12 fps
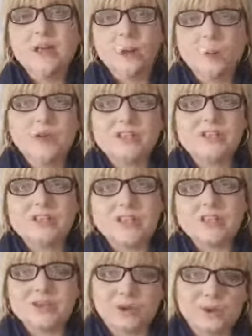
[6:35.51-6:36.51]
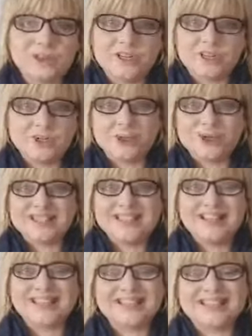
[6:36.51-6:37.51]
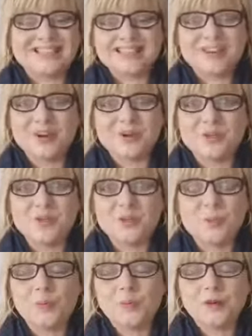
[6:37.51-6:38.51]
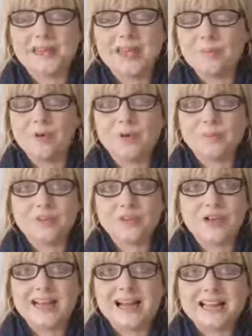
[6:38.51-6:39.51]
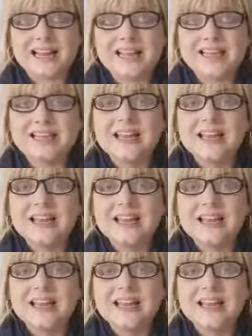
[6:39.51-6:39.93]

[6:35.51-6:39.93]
which is only Jewish cities, Jewish people came home to their heartland